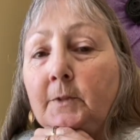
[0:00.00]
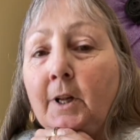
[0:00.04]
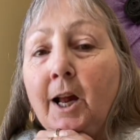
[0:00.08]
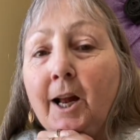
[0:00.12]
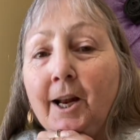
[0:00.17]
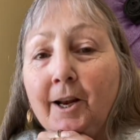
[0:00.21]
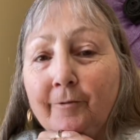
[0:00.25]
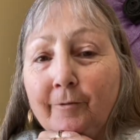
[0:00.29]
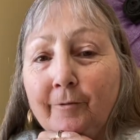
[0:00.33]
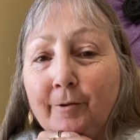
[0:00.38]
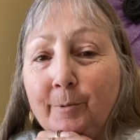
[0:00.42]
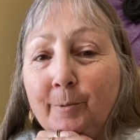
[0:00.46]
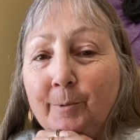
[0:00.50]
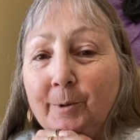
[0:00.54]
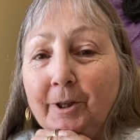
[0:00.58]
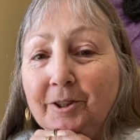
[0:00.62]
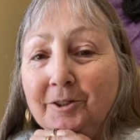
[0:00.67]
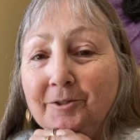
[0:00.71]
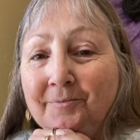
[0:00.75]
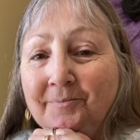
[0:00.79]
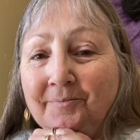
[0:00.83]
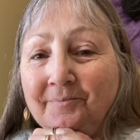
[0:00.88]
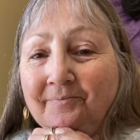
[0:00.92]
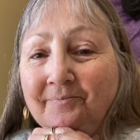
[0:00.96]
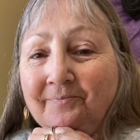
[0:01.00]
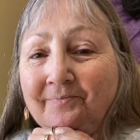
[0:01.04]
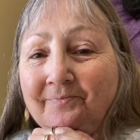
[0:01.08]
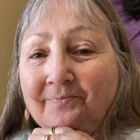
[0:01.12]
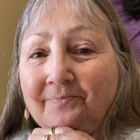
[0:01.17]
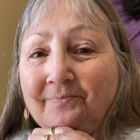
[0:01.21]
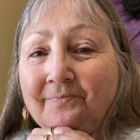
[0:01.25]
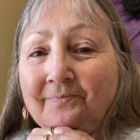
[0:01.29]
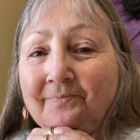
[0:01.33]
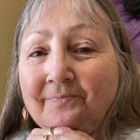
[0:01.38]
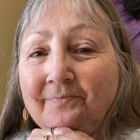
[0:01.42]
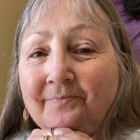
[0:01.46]
Hi everyone,
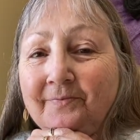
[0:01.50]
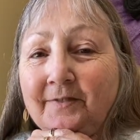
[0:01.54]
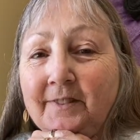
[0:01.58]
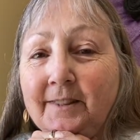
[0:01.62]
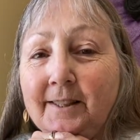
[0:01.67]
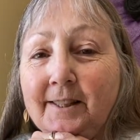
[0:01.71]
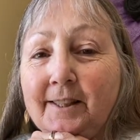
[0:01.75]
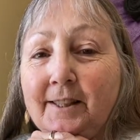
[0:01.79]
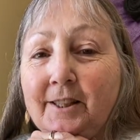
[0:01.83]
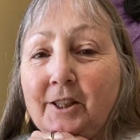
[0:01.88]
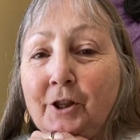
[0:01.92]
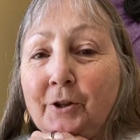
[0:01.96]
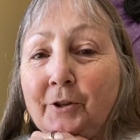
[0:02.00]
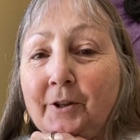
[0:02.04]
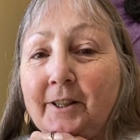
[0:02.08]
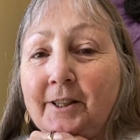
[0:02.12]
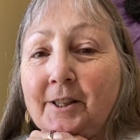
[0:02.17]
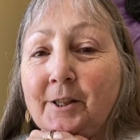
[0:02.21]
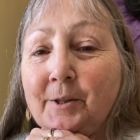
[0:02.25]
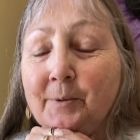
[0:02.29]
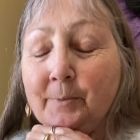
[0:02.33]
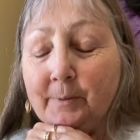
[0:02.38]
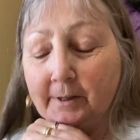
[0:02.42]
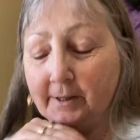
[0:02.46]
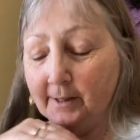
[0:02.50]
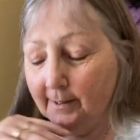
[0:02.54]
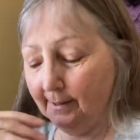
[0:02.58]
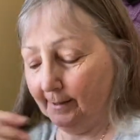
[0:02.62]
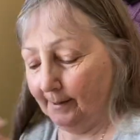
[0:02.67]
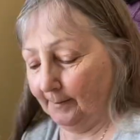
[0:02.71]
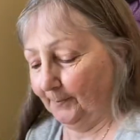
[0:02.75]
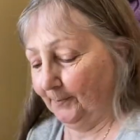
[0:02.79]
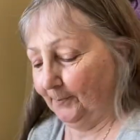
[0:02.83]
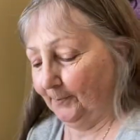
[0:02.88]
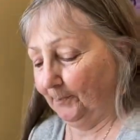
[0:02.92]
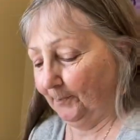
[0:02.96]
this is Tudee's
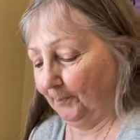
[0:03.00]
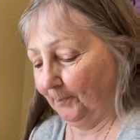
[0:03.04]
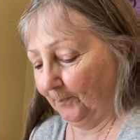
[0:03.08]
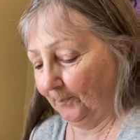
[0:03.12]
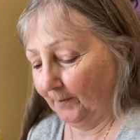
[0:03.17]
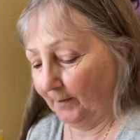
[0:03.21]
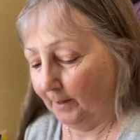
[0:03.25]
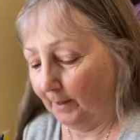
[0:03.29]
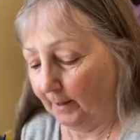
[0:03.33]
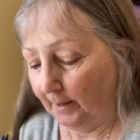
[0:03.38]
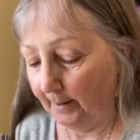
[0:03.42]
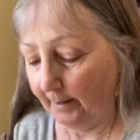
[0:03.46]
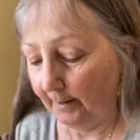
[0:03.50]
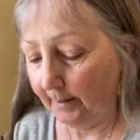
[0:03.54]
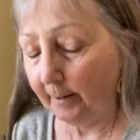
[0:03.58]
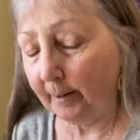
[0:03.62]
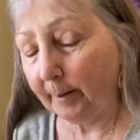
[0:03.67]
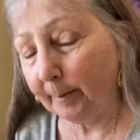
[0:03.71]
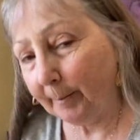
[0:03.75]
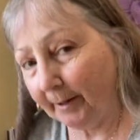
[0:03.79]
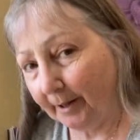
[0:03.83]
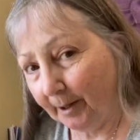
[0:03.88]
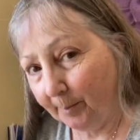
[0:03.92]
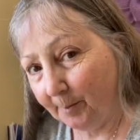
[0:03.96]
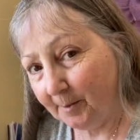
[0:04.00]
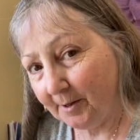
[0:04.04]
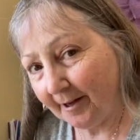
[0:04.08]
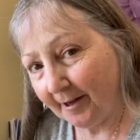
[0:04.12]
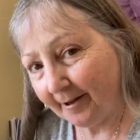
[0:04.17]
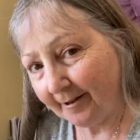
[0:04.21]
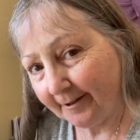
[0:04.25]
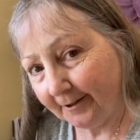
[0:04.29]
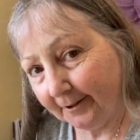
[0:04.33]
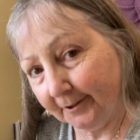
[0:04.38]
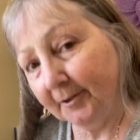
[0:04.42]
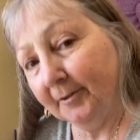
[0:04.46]
Wreaths. My name is
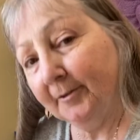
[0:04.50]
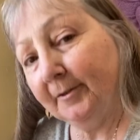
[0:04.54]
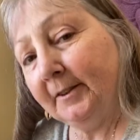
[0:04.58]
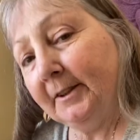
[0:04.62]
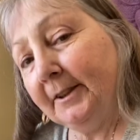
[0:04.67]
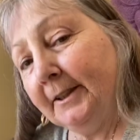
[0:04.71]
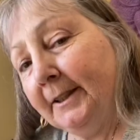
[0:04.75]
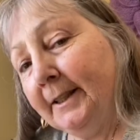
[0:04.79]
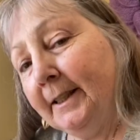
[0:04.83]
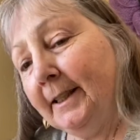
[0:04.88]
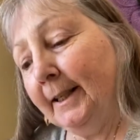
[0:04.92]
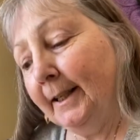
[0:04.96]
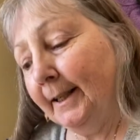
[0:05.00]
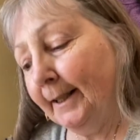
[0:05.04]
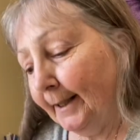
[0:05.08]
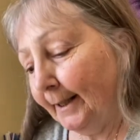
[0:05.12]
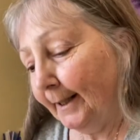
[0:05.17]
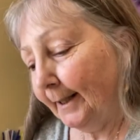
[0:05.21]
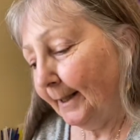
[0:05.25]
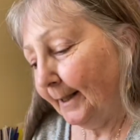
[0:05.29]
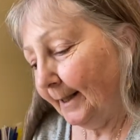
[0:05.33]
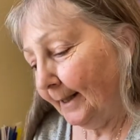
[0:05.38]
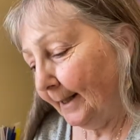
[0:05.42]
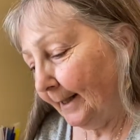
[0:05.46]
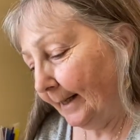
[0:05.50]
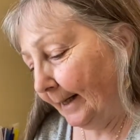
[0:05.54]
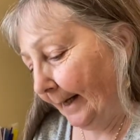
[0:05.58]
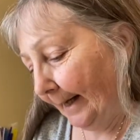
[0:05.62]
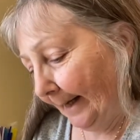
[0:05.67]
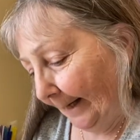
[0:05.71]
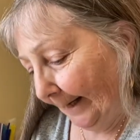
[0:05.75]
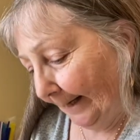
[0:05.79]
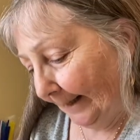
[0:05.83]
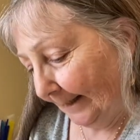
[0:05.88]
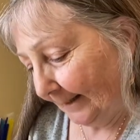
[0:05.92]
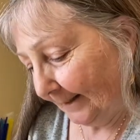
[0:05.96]
Sylvi,
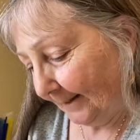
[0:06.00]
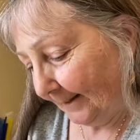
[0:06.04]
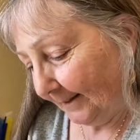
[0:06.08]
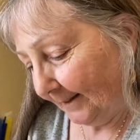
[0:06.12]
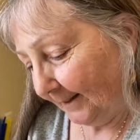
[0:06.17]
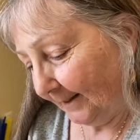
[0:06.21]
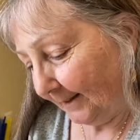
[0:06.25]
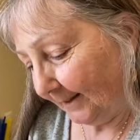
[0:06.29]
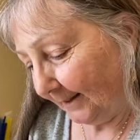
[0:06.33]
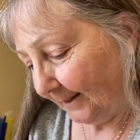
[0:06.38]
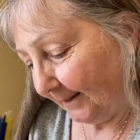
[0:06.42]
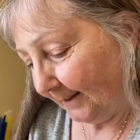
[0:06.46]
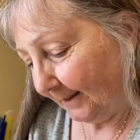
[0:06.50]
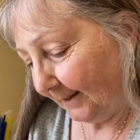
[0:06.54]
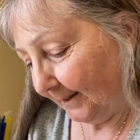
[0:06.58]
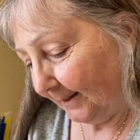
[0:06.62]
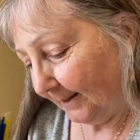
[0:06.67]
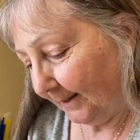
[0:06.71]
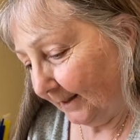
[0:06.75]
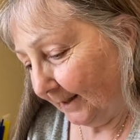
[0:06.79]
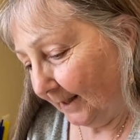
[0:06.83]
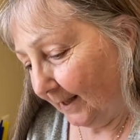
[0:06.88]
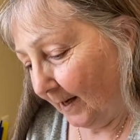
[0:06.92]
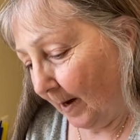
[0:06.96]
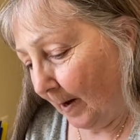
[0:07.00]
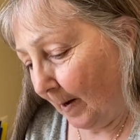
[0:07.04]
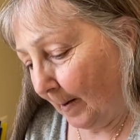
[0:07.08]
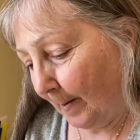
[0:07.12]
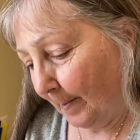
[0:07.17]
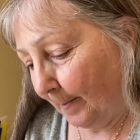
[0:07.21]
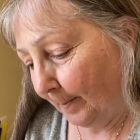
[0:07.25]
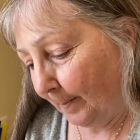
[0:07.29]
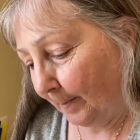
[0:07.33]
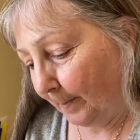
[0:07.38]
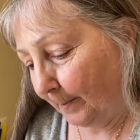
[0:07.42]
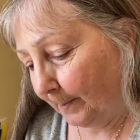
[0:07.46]
and
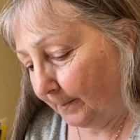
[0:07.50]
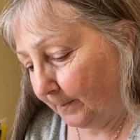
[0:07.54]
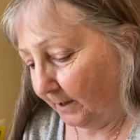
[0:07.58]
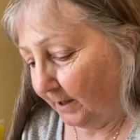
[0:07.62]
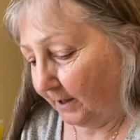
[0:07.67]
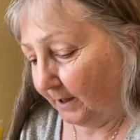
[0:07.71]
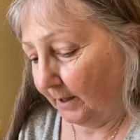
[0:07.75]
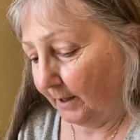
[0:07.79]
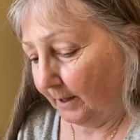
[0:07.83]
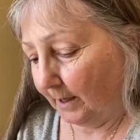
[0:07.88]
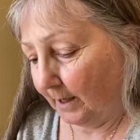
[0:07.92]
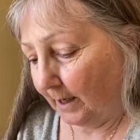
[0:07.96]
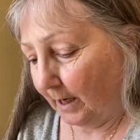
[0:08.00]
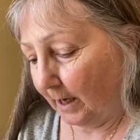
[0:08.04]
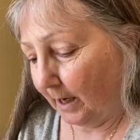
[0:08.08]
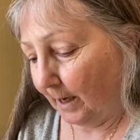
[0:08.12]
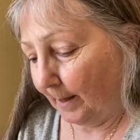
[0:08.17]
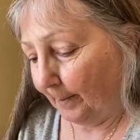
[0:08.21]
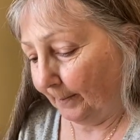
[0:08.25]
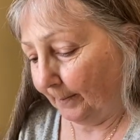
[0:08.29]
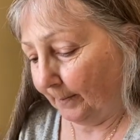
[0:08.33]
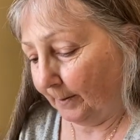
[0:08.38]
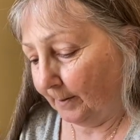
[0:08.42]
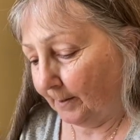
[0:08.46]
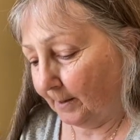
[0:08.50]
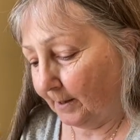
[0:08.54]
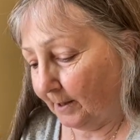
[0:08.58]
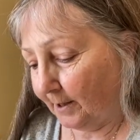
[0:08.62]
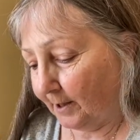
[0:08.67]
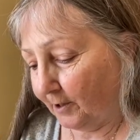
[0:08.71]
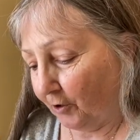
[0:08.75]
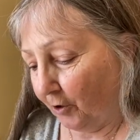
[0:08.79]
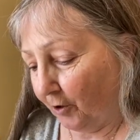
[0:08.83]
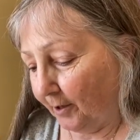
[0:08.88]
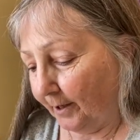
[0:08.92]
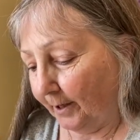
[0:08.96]
I'm
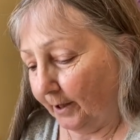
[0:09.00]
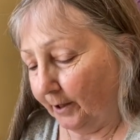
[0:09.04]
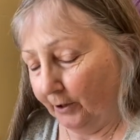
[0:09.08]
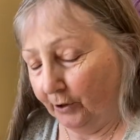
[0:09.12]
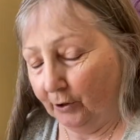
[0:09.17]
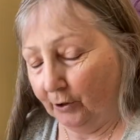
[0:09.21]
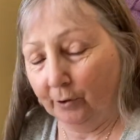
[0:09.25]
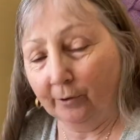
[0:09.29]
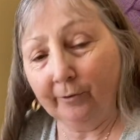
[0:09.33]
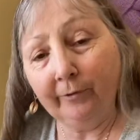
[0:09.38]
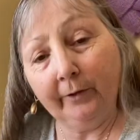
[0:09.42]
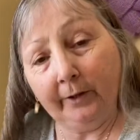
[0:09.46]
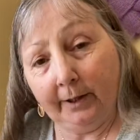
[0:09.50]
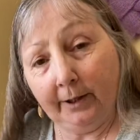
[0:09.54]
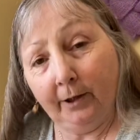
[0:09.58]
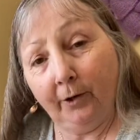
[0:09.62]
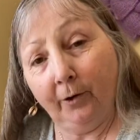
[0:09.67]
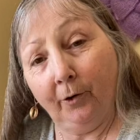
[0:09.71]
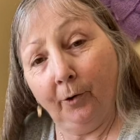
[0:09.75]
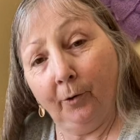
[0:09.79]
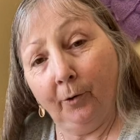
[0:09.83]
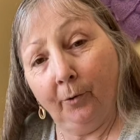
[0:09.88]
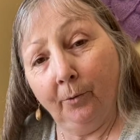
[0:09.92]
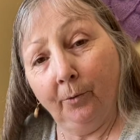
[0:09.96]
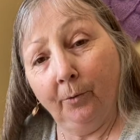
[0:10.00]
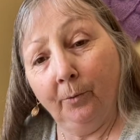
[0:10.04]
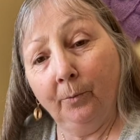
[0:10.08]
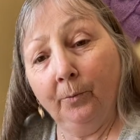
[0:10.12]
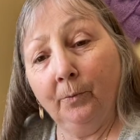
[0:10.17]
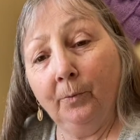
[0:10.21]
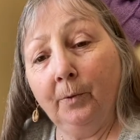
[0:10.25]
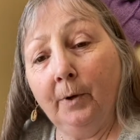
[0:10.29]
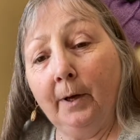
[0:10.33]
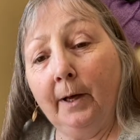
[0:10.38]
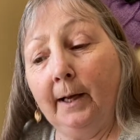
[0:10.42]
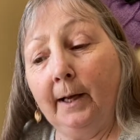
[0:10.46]
starting a new video,
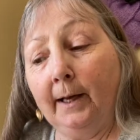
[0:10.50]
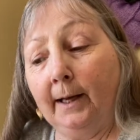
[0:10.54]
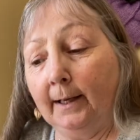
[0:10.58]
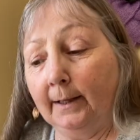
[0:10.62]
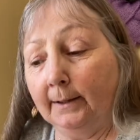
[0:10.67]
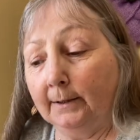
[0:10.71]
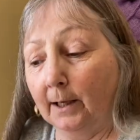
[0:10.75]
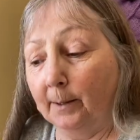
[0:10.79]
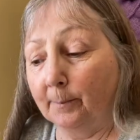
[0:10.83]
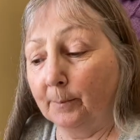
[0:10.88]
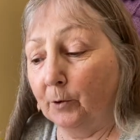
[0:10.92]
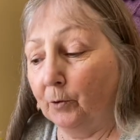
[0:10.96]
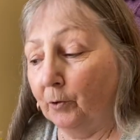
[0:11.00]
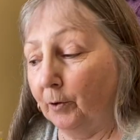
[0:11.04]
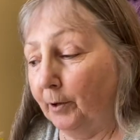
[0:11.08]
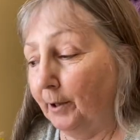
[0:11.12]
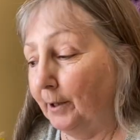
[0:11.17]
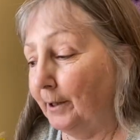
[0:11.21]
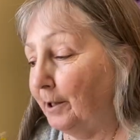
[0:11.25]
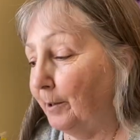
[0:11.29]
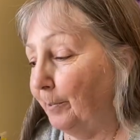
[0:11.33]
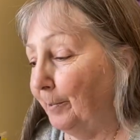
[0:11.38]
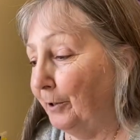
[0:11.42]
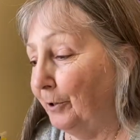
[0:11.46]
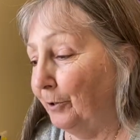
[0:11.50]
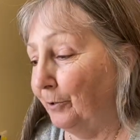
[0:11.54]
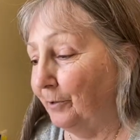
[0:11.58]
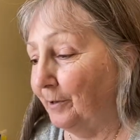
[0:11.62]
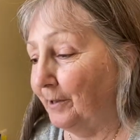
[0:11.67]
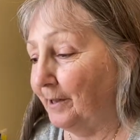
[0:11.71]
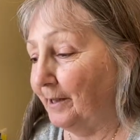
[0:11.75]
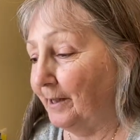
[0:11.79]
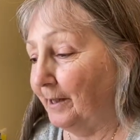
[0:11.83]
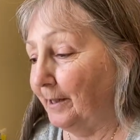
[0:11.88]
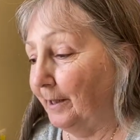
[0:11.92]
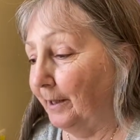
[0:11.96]
and I'm going to be
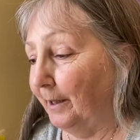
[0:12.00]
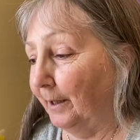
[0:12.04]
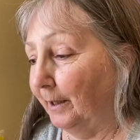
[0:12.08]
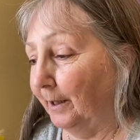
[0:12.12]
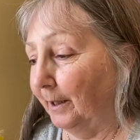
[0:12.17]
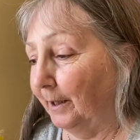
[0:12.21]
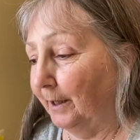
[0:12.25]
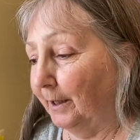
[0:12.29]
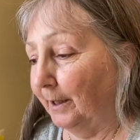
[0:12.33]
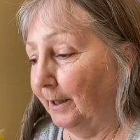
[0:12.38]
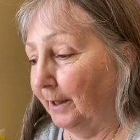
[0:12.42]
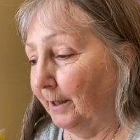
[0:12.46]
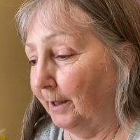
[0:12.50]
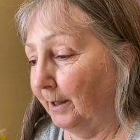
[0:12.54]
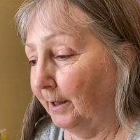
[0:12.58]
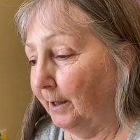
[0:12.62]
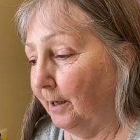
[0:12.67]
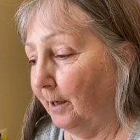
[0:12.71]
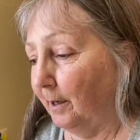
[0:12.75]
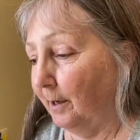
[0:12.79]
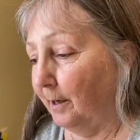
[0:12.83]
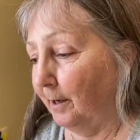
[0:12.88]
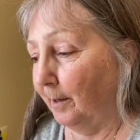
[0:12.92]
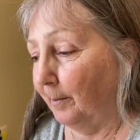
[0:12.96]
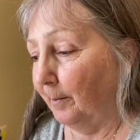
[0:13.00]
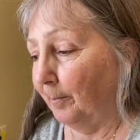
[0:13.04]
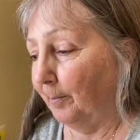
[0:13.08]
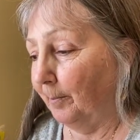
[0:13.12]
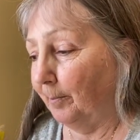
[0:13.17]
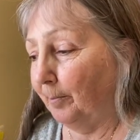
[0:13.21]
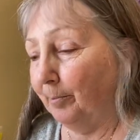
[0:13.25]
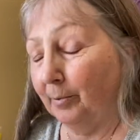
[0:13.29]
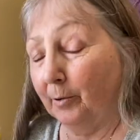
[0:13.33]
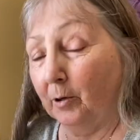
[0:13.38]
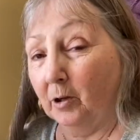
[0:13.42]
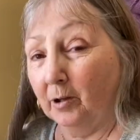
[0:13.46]
using
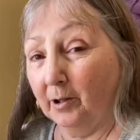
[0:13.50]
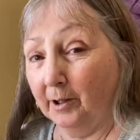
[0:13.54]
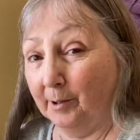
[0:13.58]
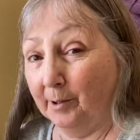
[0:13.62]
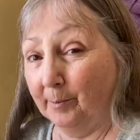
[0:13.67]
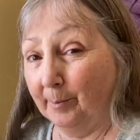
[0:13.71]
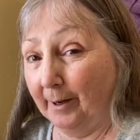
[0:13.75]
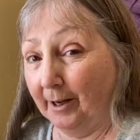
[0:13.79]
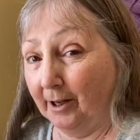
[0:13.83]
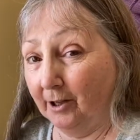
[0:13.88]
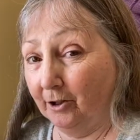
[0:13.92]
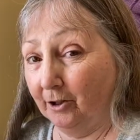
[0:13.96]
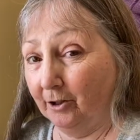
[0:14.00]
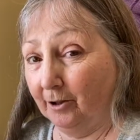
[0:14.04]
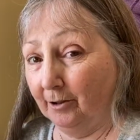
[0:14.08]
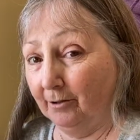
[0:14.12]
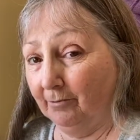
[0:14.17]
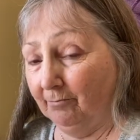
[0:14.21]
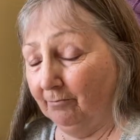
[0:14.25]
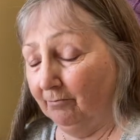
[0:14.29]
poly mesh.